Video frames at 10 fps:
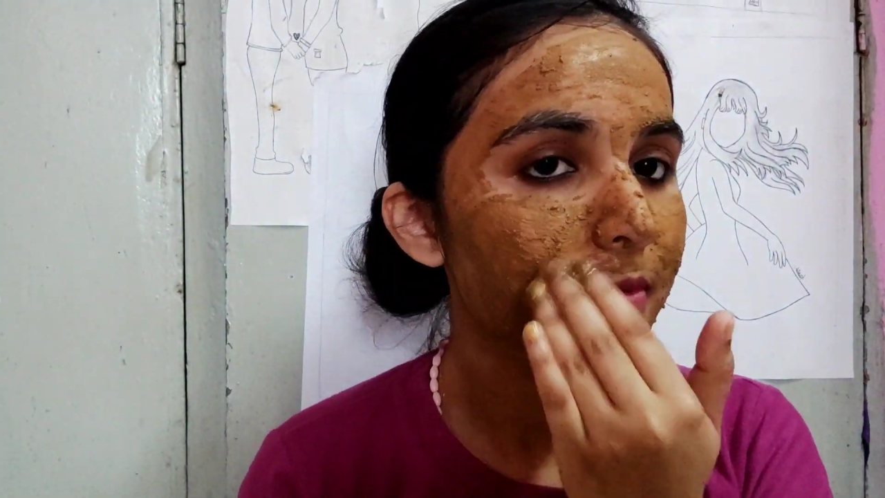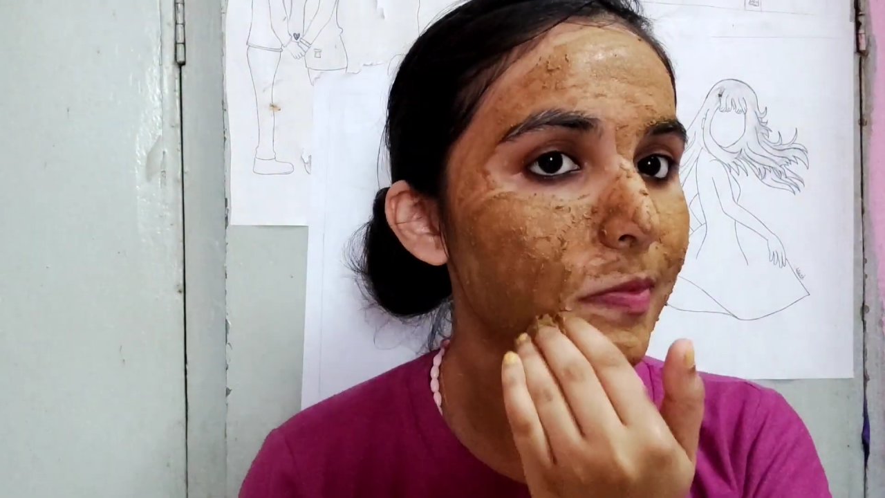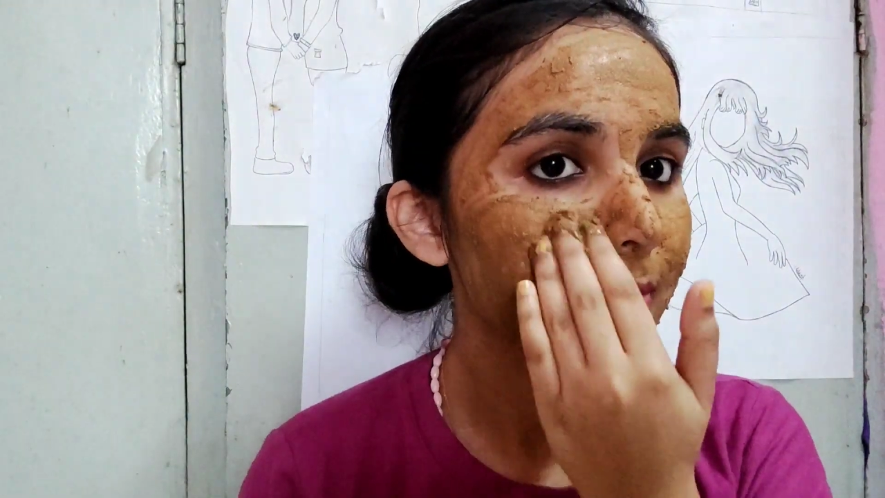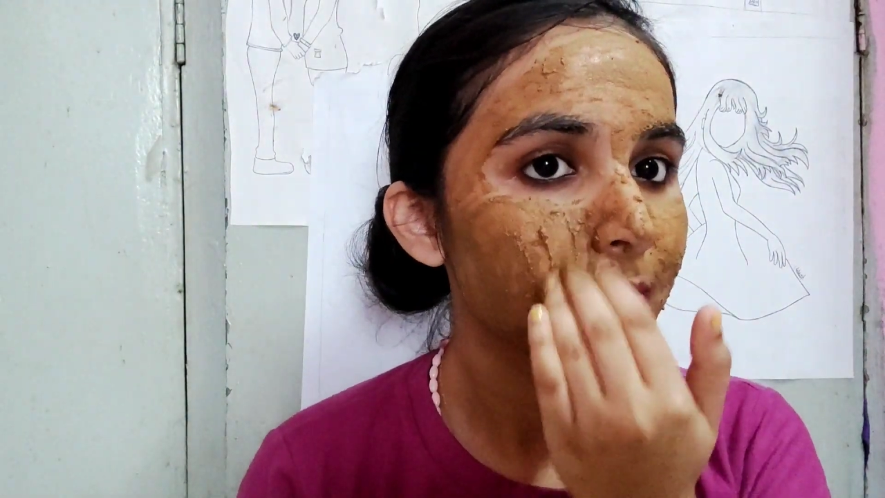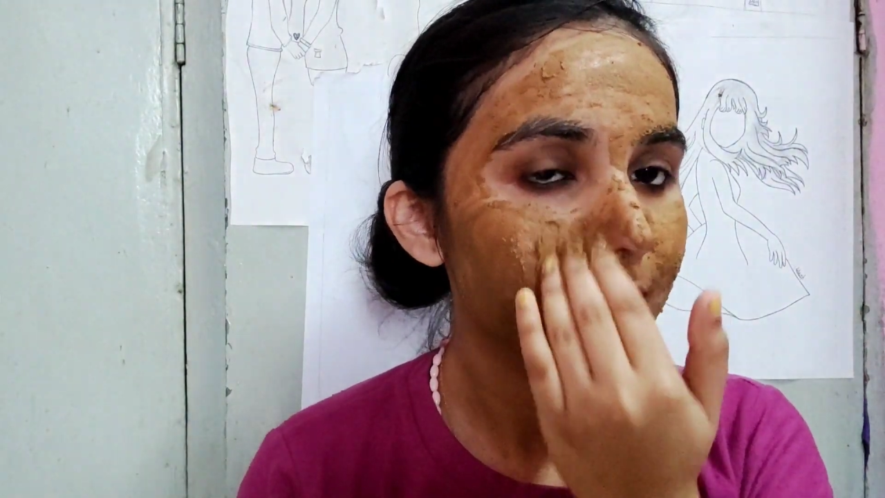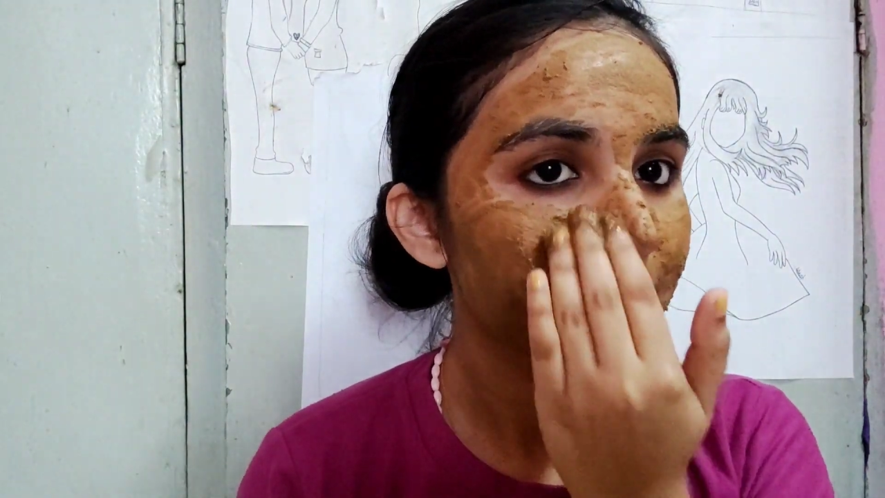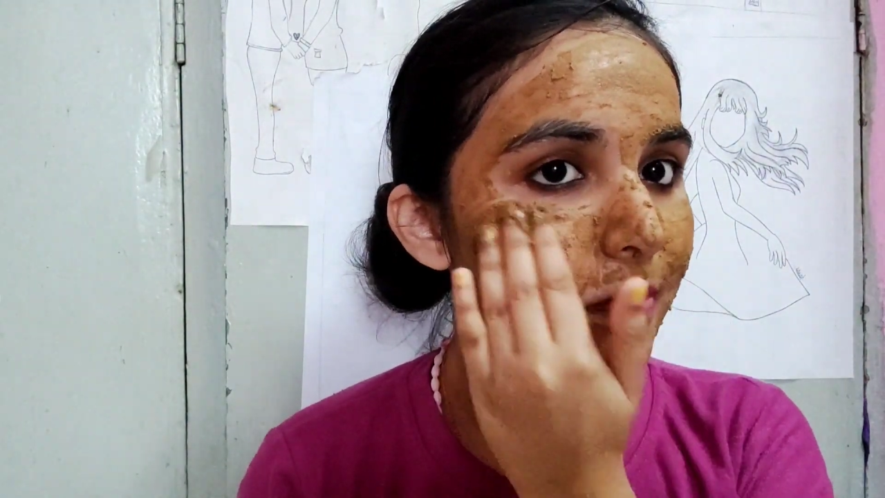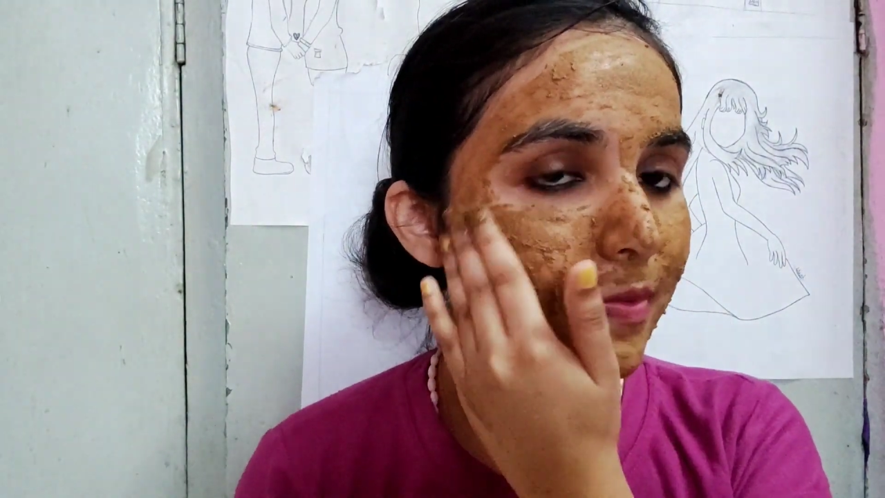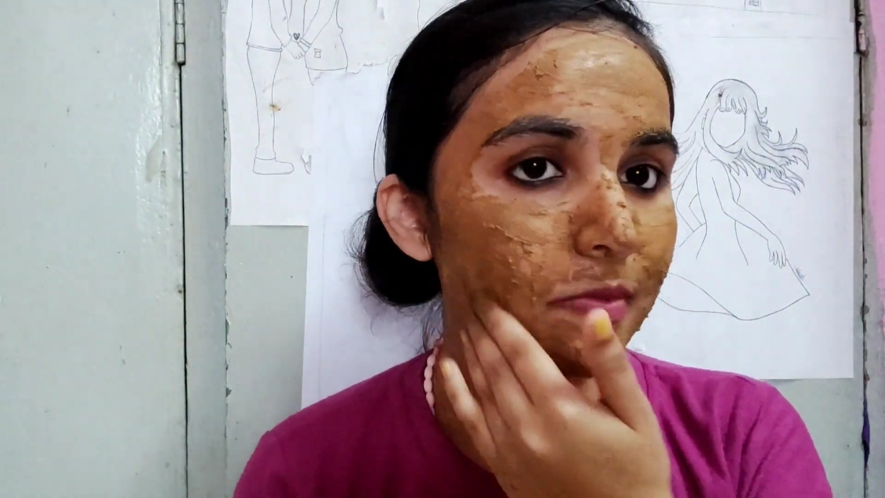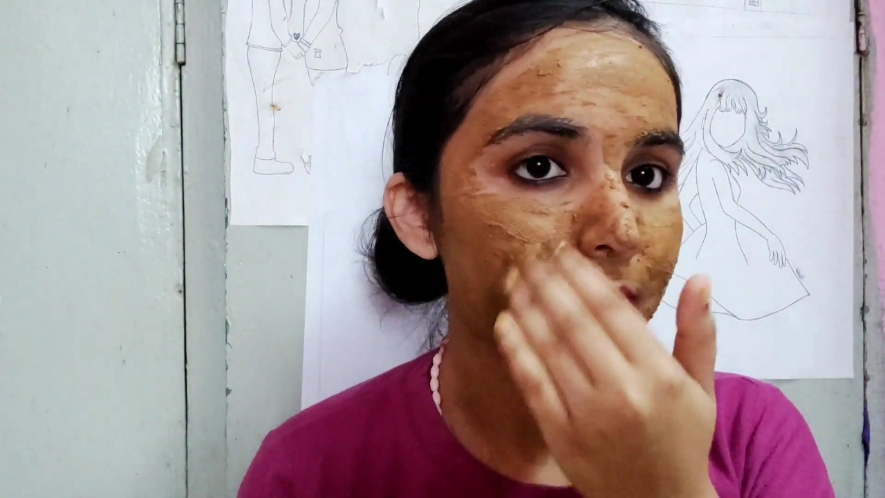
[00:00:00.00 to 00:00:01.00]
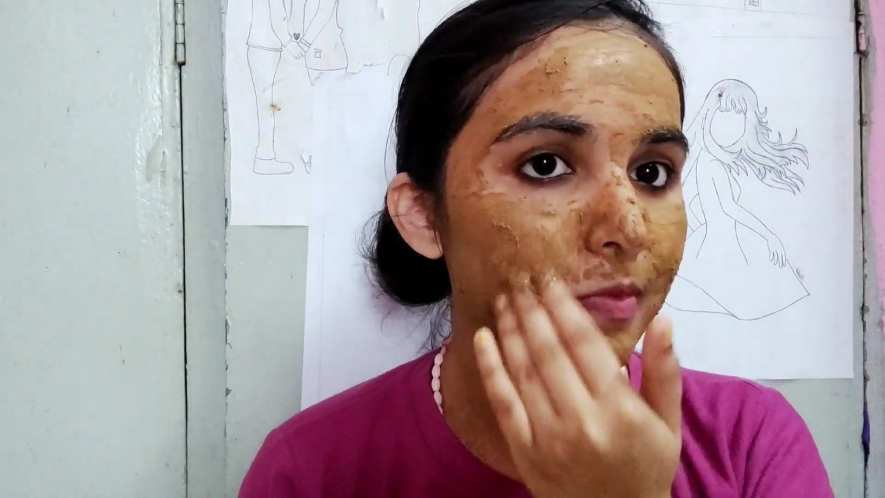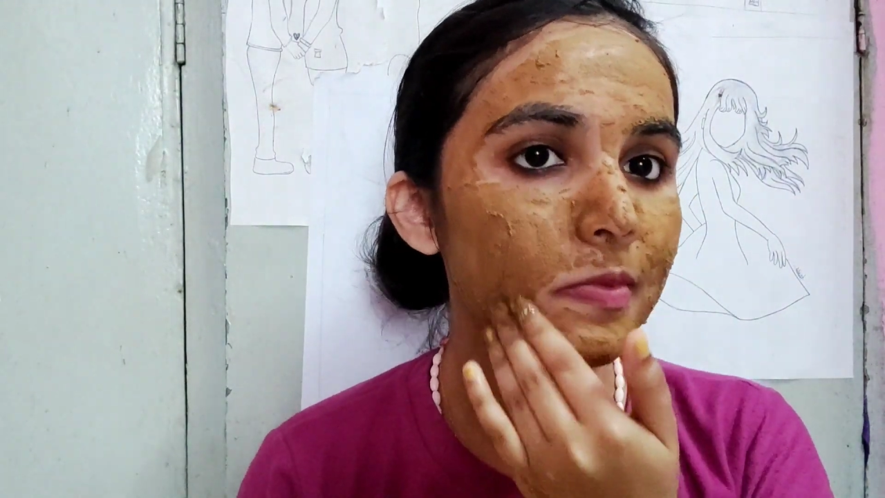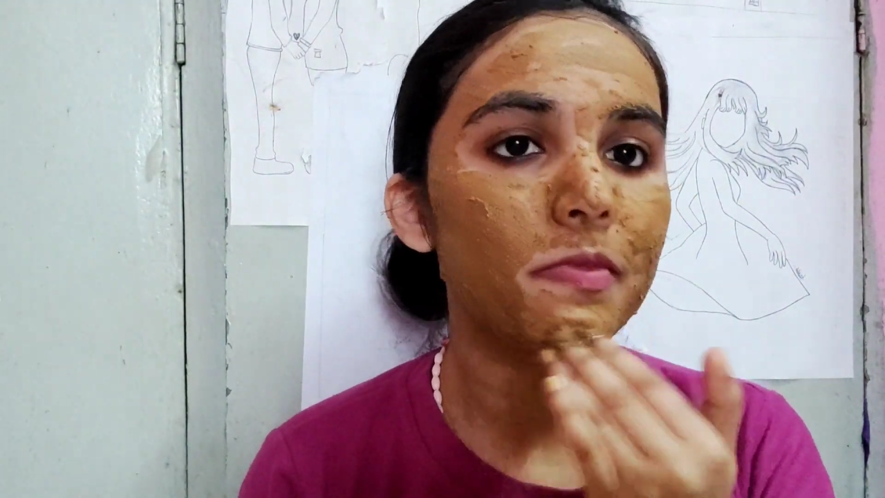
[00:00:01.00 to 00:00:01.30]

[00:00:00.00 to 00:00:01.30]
After applying the mask,